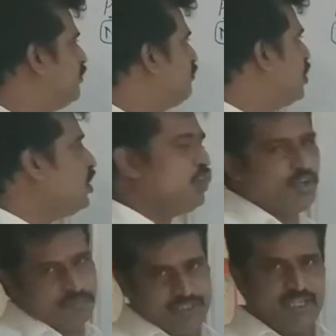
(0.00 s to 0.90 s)

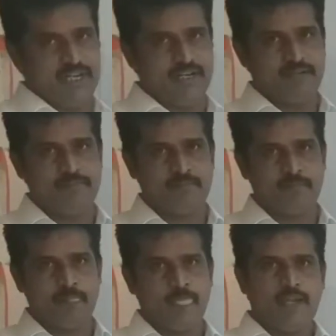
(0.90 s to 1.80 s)
Monomial.
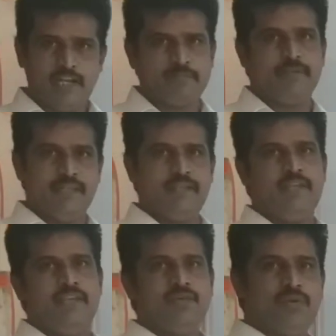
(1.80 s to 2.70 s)
Let me
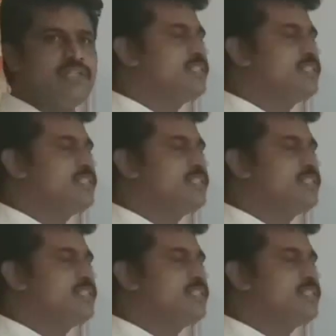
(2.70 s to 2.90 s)
once